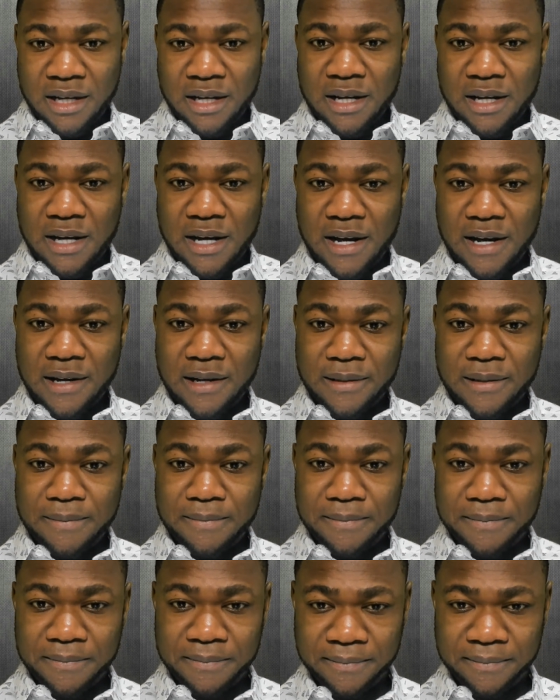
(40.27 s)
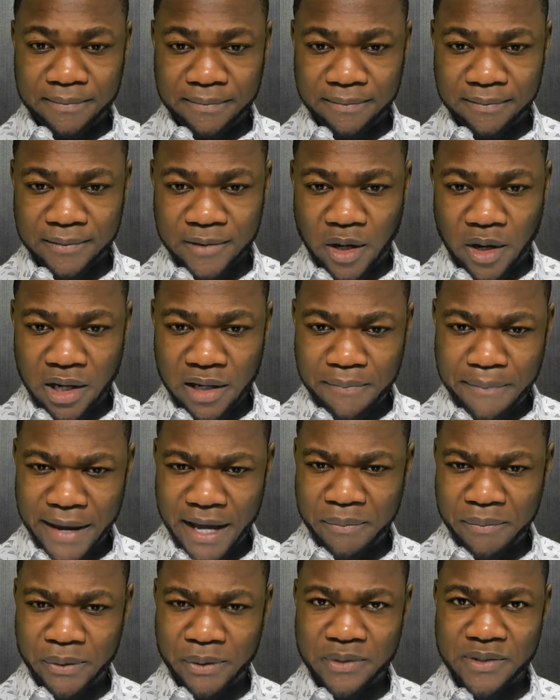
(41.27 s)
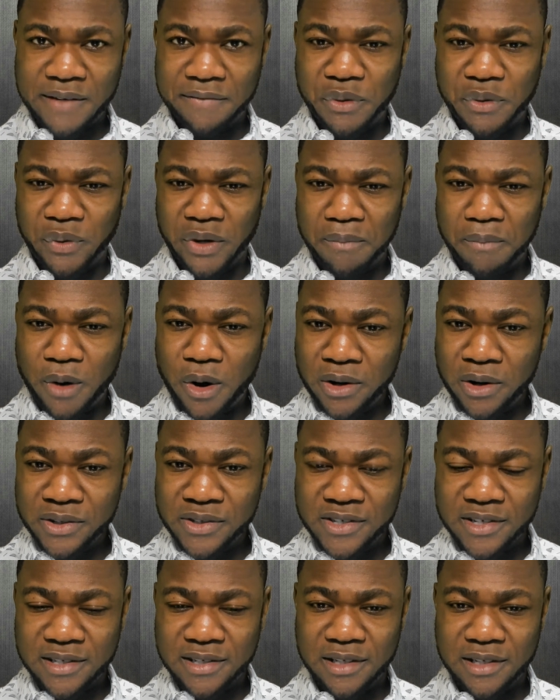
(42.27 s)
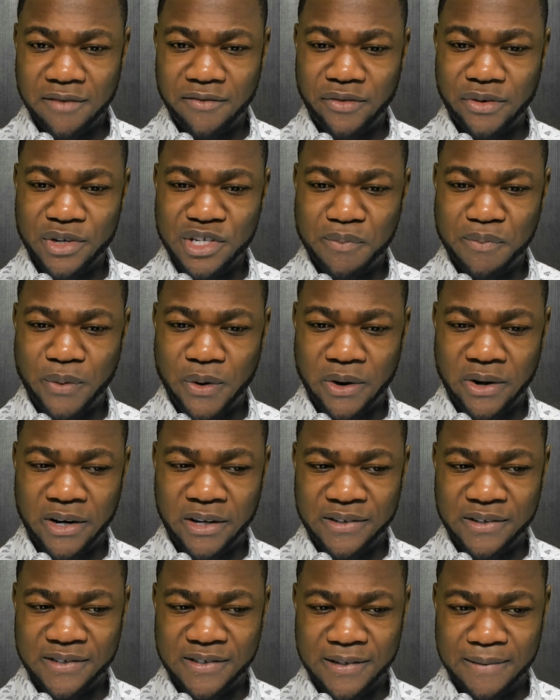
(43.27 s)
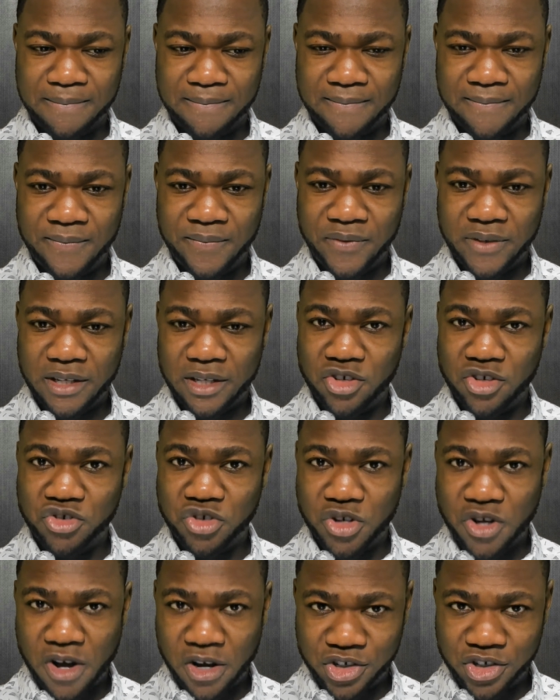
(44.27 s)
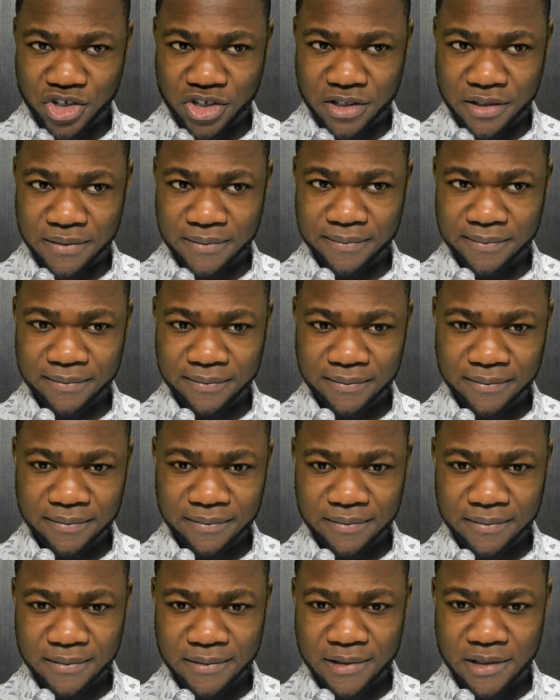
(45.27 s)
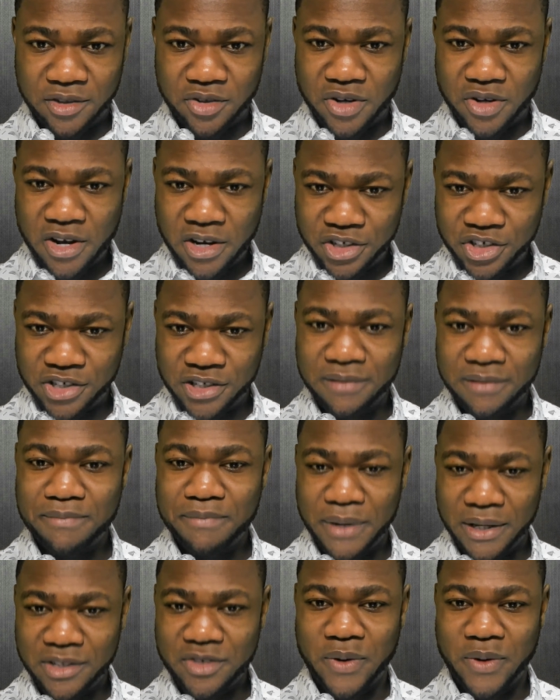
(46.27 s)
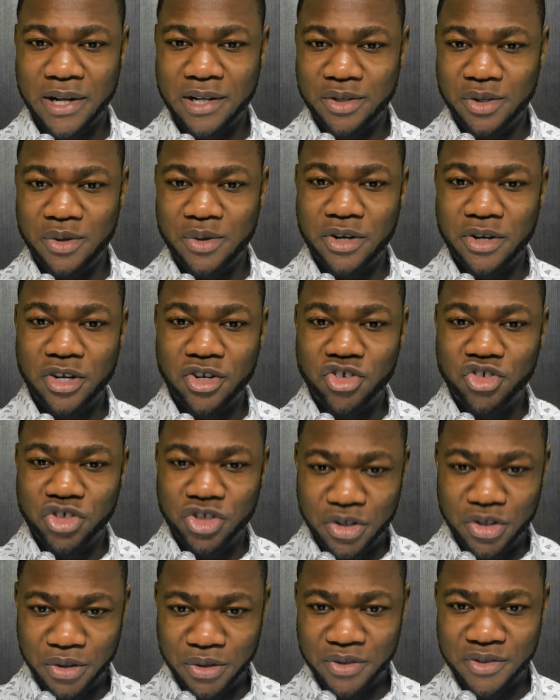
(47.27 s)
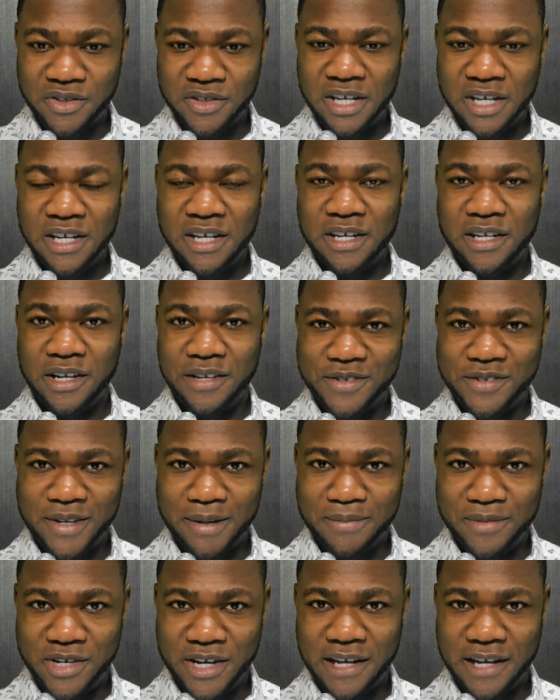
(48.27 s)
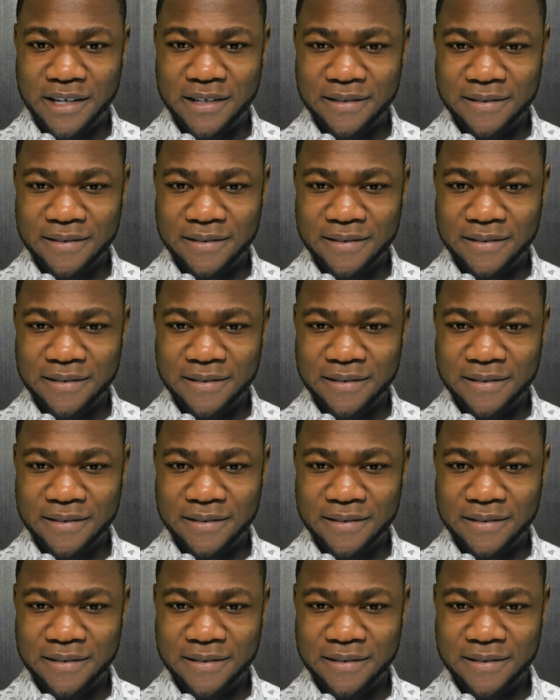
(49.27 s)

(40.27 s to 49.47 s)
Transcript: Um, all papers have three parts. The first part is introduction. Introduction means, well, you introduce the subject.